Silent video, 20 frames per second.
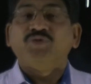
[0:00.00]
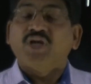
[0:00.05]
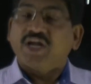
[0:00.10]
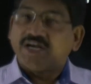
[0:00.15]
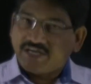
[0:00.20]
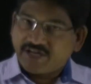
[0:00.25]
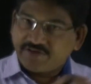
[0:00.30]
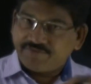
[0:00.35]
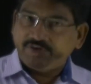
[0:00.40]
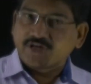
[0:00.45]

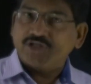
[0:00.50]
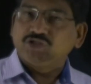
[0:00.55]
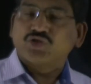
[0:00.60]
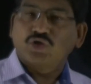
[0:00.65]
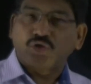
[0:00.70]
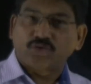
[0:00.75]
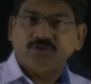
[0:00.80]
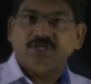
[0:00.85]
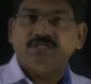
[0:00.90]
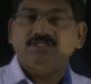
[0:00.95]
In difference
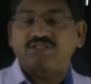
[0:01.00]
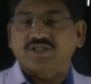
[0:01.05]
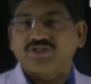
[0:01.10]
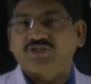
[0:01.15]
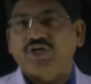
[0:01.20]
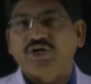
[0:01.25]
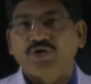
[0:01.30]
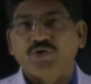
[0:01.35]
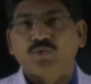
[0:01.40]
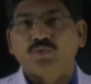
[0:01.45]
also, as I
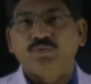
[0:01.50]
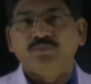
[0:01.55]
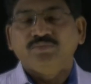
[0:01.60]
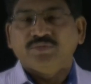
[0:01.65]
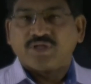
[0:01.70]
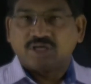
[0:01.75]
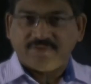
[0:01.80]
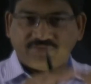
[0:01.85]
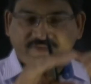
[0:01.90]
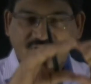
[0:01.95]
said
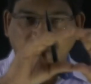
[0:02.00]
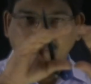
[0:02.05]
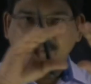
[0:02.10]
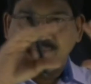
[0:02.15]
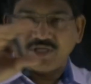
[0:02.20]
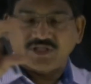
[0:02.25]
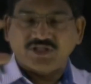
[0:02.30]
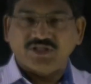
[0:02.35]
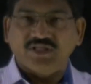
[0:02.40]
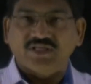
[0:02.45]
you, if the
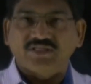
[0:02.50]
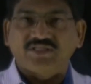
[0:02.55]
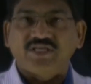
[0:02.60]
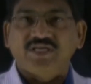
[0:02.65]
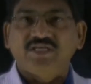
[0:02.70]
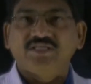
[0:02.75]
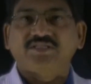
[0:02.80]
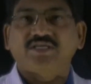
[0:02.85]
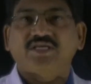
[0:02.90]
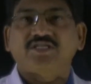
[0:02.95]
numbers in the
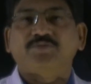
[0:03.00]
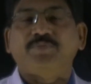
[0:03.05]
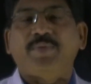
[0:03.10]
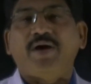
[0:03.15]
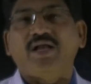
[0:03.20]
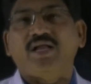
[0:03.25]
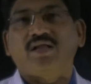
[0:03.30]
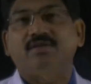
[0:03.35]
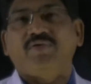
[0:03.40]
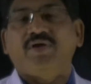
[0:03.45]
series are
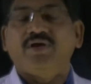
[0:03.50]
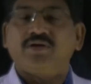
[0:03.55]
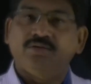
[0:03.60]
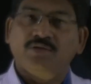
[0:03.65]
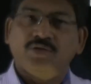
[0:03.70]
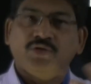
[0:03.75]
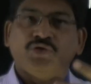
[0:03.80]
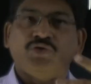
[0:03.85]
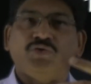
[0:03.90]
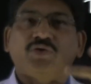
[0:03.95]
smaller one,
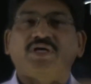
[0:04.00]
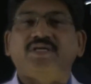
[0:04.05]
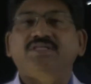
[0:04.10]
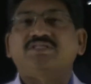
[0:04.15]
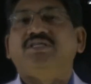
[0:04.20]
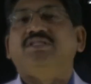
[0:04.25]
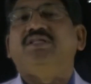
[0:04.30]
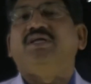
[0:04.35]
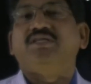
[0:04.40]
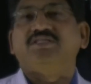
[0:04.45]
you can
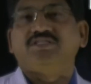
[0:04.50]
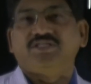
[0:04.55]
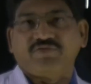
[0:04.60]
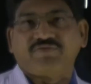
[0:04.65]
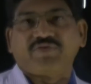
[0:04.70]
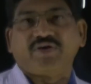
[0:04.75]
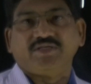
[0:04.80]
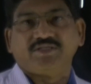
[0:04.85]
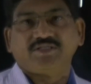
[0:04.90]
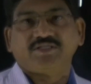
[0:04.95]
say there is
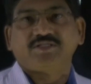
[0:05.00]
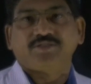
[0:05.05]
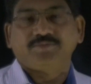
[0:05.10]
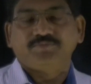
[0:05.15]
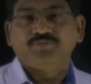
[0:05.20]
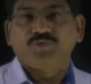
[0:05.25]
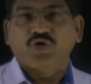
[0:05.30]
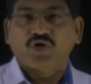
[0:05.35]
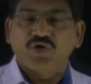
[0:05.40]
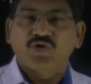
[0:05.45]
difference.
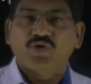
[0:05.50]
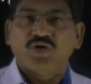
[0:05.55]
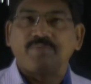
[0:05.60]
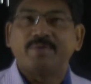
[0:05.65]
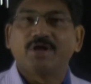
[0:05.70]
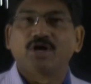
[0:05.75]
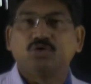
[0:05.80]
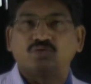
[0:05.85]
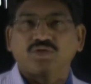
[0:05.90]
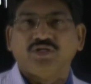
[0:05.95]
Okay, you can
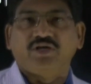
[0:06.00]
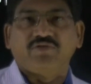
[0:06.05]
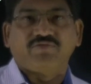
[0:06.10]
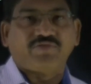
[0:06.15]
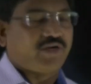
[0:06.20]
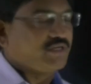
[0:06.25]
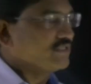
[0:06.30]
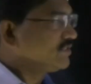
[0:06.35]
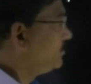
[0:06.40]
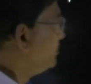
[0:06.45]
make out the
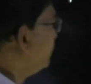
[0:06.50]
difference.